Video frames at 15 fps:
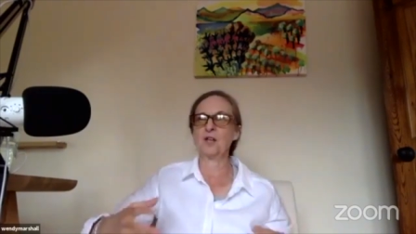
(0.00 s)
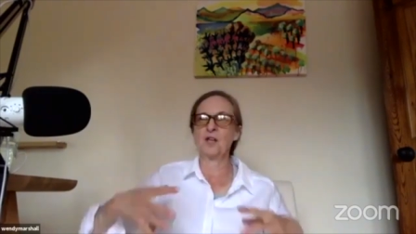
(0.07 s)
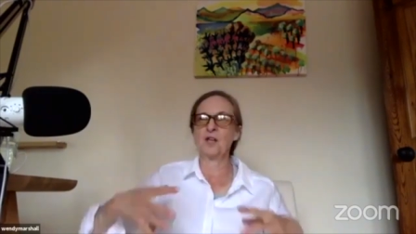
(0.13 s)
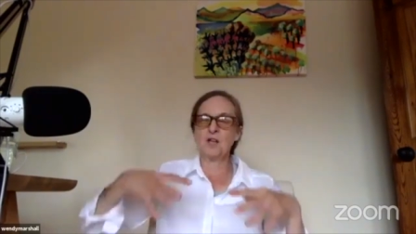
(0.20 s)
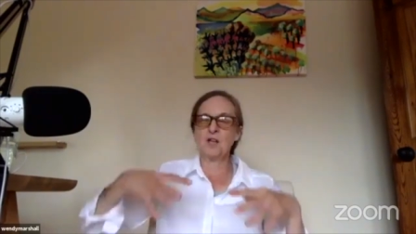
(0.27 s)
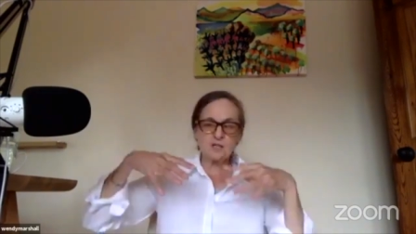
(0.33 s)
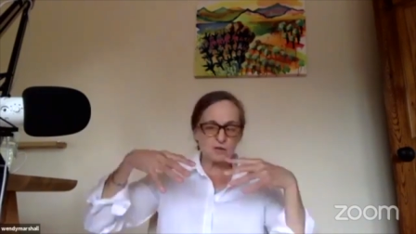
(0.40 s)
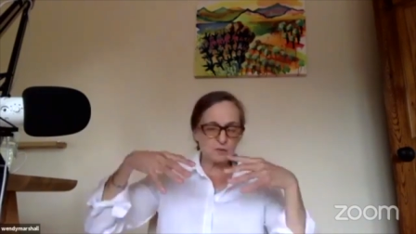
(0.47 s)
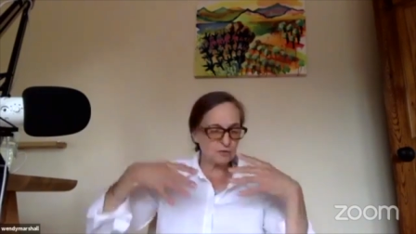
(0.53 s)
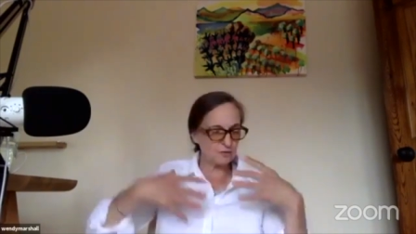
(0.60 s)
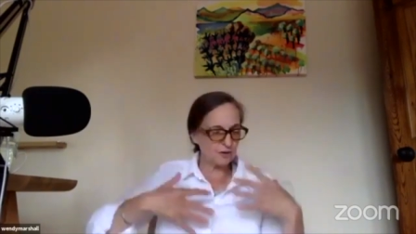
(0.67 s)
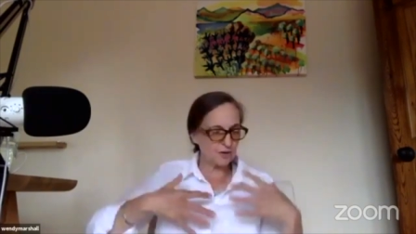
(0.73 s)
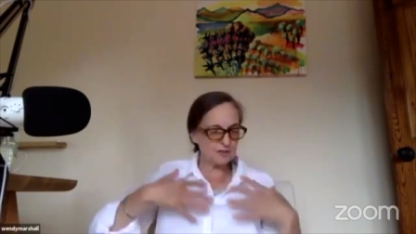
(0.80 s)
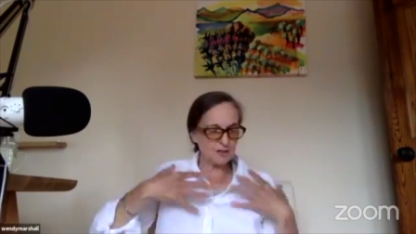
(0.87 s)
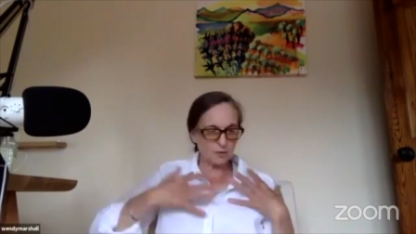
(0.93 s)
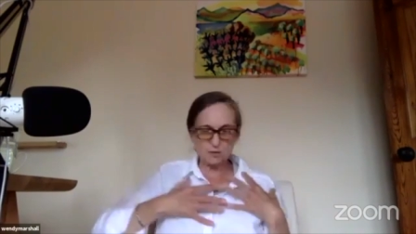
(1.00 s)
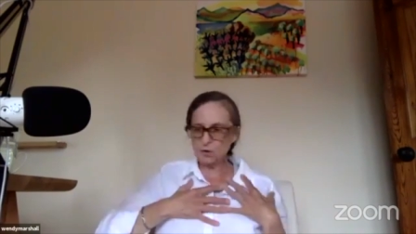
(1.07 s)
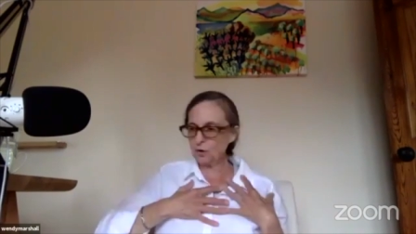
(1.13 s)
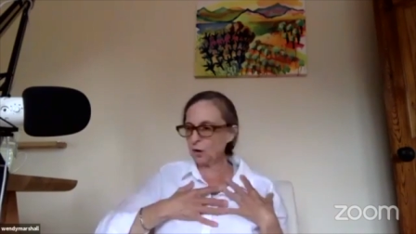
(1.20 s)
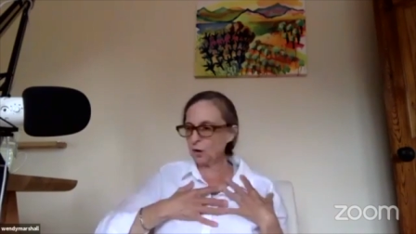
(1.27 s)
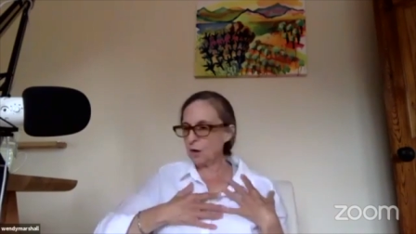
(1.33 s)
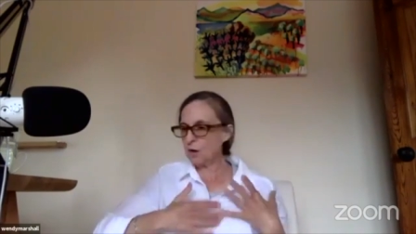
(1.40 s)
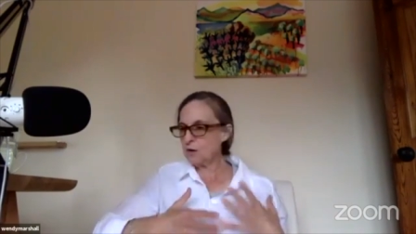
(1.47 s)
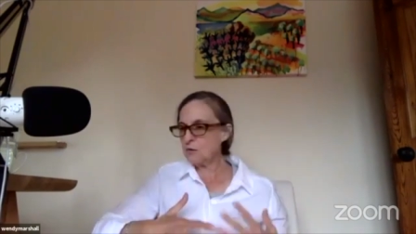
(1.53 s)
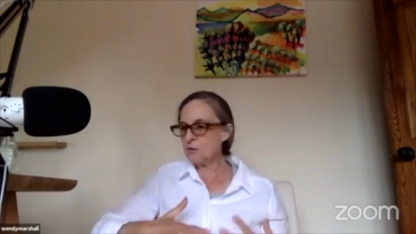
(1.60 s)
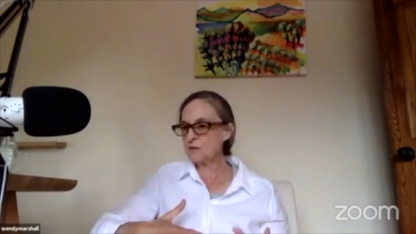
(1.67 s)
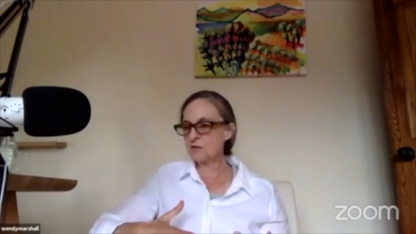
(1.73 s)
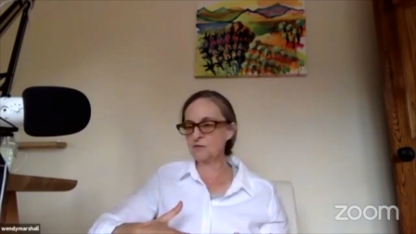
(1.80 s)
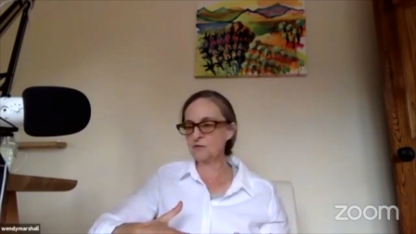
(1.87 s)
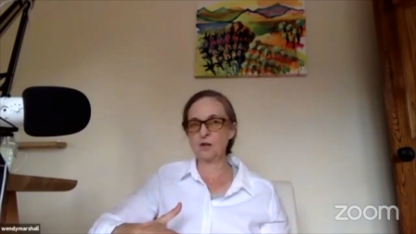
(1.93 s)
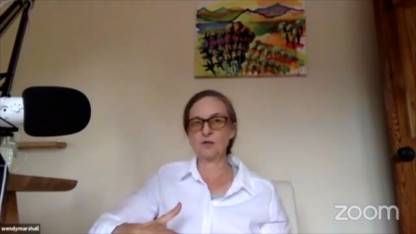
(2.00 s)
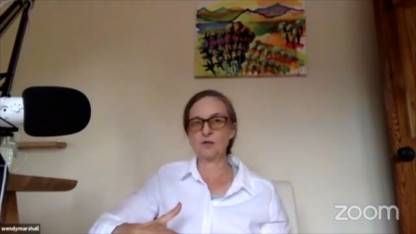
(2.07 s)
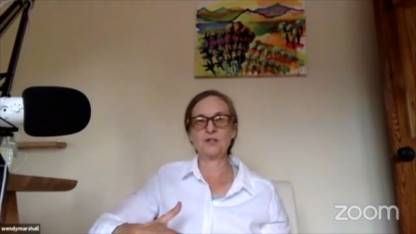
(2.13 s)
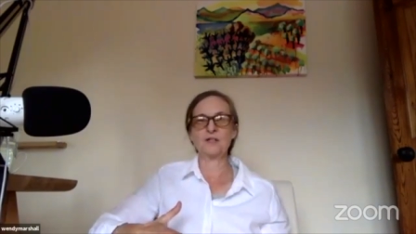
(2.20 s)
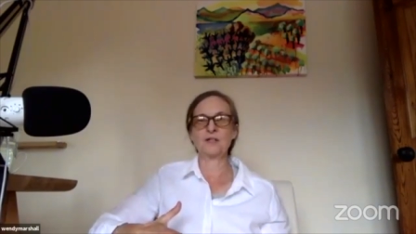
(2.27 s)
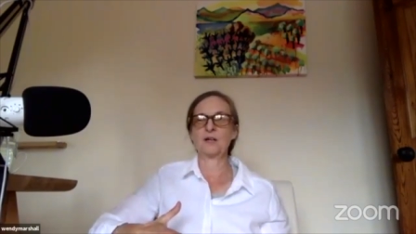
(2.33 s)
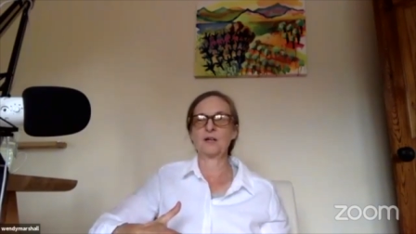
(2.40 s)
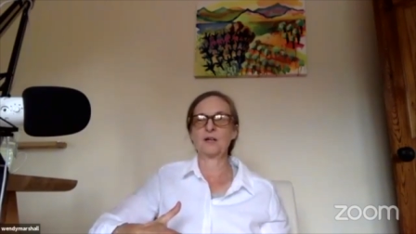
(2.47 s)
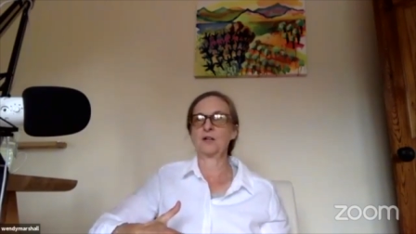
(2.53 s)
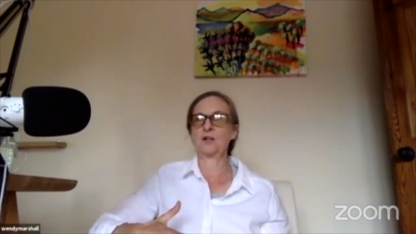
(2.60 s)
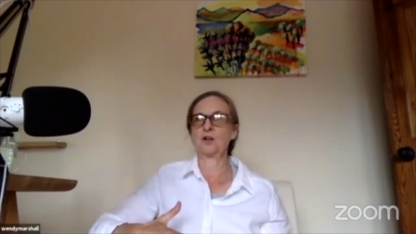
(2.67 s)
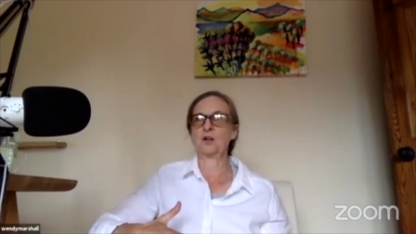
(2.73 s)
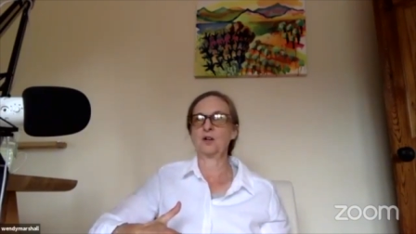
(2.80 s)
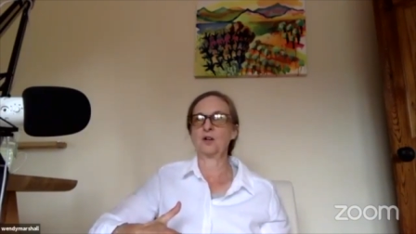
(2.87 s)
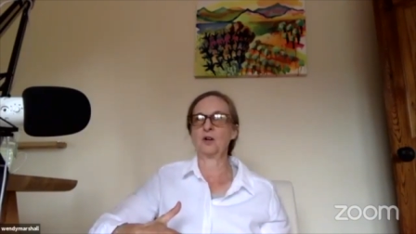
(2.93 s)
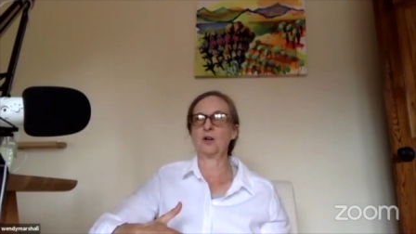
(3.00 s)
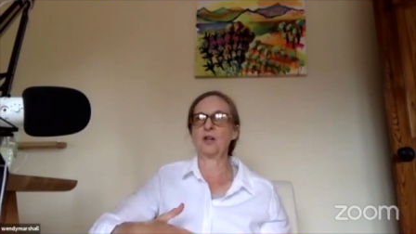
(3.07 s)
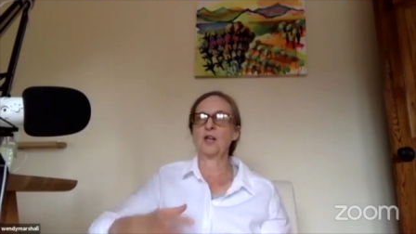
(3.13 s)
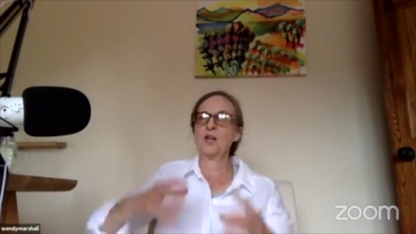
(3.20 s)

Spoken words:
So we find out we've got loads of love inside our heart.